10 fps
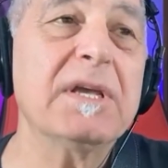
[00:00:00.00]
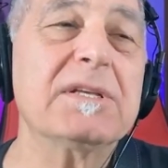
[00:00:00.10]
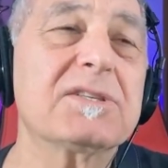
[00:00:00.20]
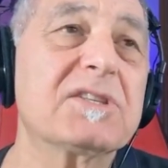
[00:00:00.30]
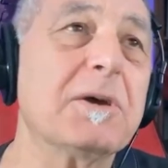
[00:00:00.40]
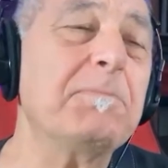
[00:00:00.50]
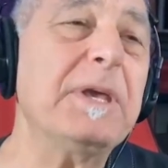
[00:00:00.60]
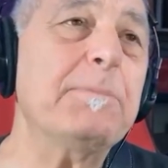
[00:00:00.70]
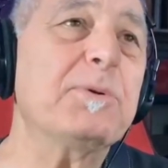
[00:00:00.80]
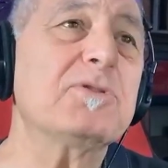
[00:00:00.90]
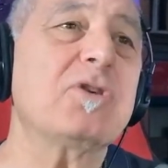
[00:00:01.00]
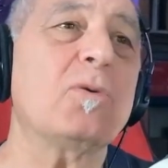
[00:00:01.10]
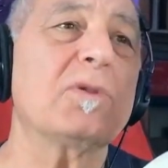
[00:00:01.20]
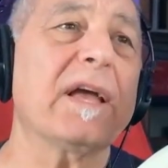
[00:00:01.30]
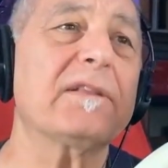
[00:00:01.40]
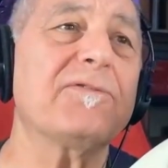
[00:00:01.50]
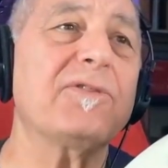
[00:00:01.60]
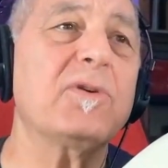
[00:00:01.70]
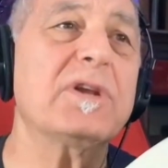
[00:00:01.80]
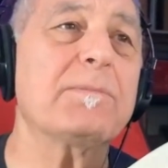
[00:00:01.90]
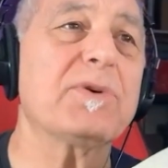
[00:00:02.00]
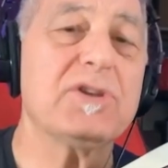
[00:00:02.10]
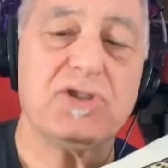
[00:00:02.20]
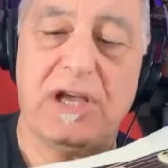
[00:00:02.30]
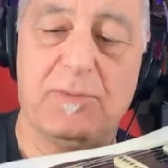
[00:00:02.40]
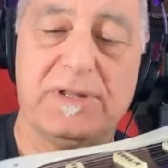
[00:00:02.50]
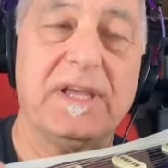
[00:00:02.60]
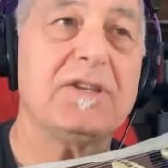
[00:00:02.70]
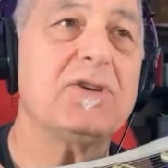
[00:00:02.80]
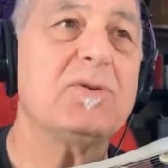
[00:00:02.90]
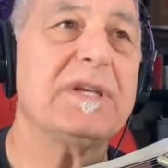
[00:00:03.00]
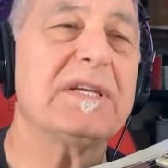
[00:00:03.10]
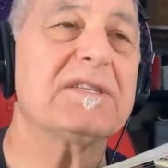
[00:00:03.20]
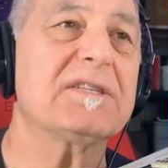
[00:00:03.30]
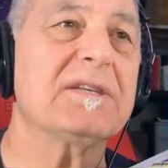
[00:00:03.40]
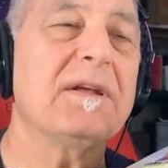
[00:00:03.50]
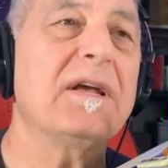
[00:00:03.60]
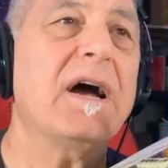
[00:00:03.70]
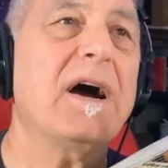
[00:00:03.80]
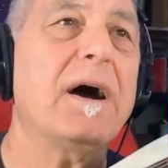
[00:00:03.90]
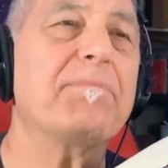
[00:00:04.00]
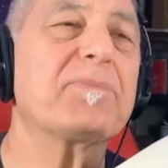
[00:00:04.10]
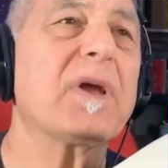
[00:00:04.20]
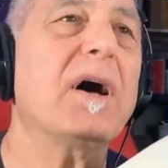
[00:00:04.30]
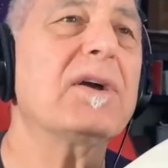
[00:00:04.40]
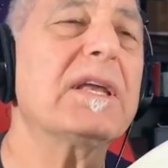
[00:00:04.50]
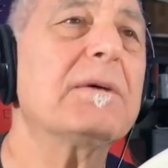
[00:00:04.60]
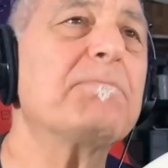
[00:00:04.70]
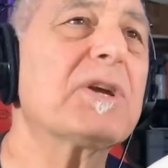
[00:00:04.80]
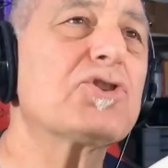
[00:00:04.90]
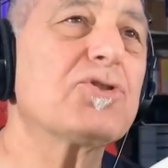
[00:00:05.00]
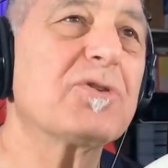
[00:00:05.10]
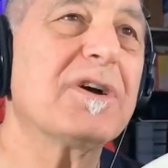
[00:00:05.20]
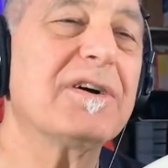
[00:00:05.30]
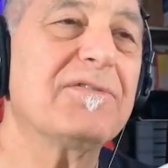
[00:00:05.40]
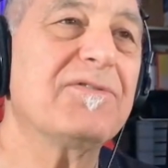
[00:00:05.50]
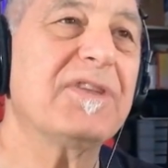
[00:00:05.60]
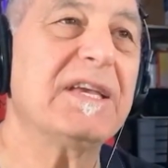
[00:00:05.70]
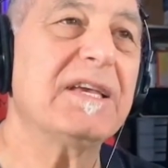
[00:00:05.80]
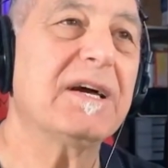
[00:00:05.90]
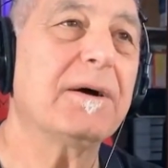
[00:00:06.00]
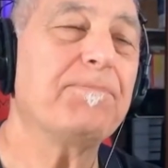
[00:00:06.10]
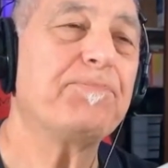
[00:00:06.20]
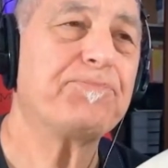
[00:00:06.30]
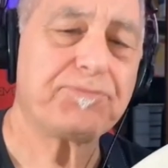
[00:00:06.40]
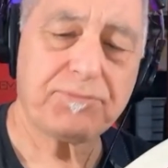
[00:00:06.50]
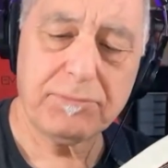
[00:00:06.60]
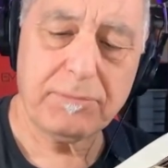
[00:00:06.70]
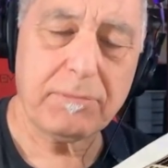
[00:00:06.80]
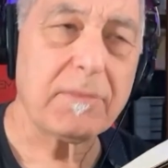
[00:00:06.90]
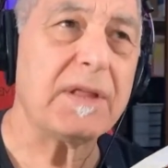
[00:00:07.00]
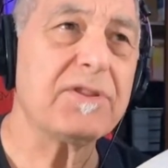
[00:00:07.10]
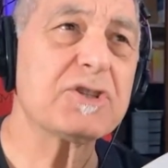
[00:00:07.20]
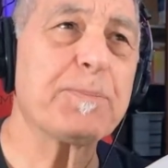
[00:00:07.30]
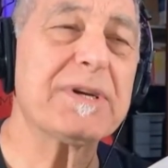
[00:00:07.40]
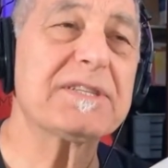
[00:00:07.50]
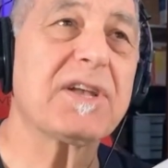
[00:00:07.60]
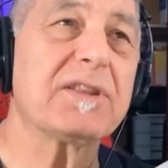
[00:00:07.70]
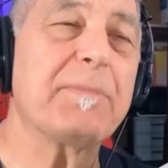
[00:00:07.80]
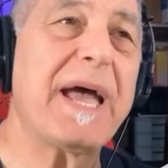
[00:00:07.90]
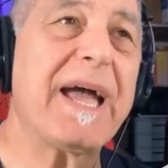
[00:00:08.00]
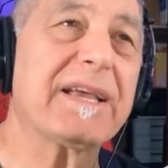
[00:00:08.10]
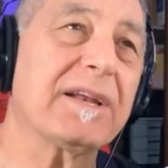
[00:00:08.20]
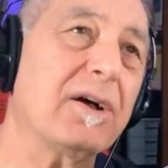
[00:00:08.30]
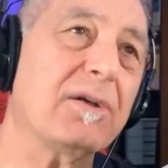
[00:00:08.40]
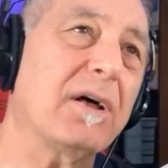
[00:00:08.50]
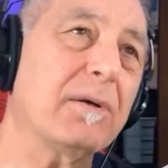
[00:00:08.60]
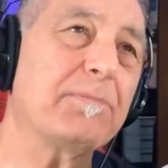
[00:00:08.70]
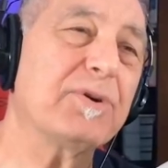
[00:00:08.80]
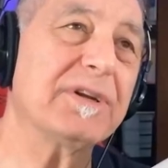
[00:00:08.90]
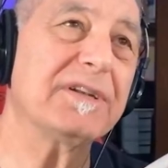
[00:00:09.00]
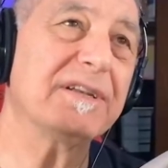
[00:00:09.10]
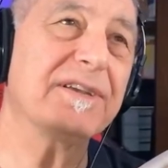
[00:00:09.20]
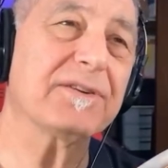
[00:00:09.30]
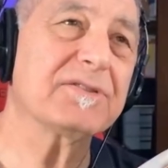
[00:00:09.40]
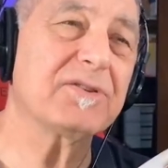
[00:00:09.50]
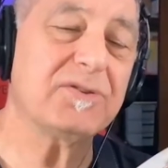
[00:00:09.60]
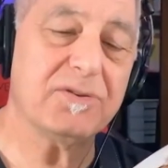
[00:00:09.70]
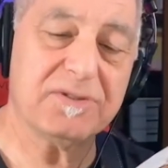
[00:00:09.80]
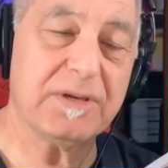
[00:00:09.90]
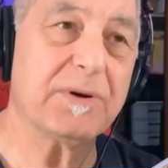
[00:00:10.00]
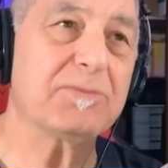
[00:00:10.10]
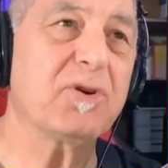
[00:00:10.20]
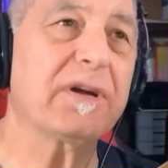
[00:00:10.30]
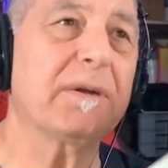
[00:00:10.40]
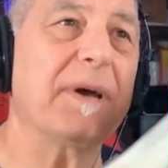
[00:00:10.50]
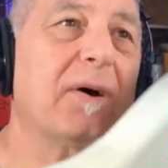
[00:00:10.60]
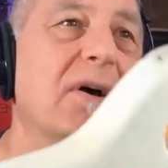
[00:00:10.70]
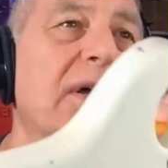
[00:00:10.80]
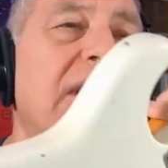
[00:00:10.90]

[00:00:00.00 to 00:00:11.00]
Some people don't like the floating bridge, and what they do is, I'll get a picture of the springs on the back, and I'll put it in here so you'll see what I'm talking about.